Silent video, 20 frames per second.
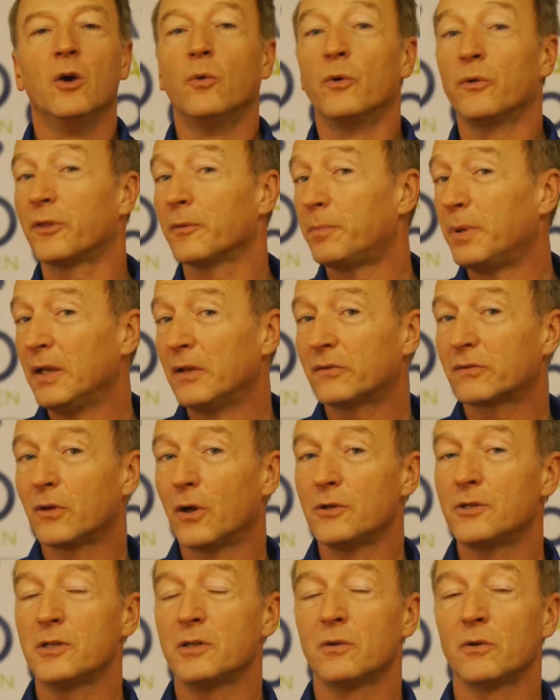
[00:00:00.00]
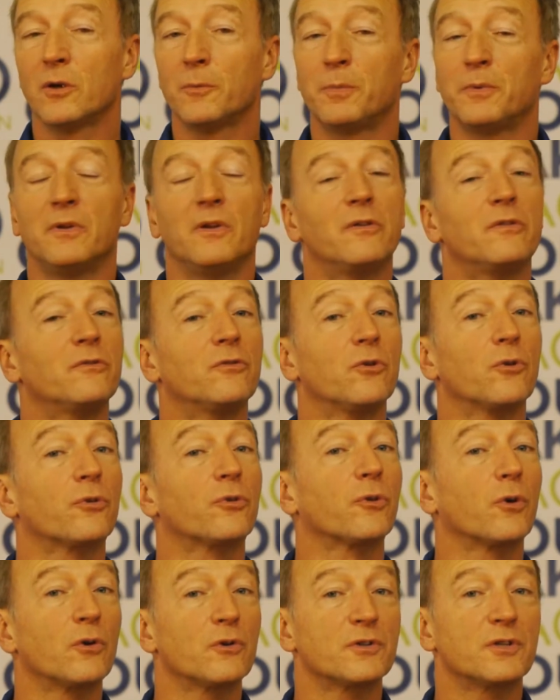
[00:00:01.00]
with the Peaks Coaching Group, and this is your
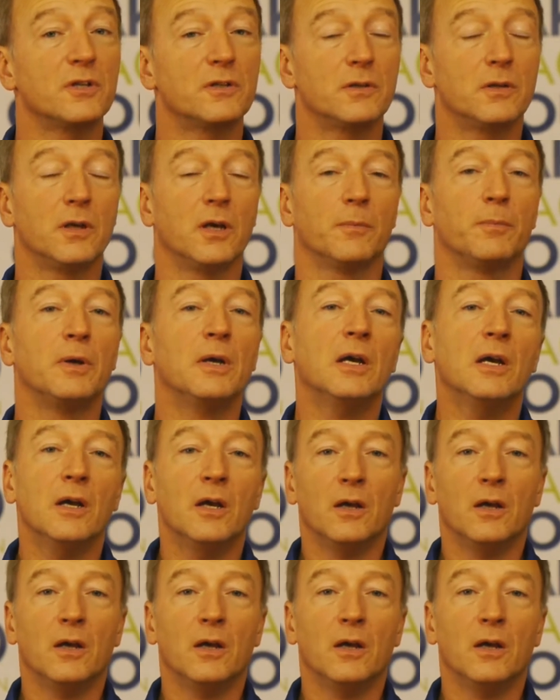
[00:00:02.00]
Thursday tip.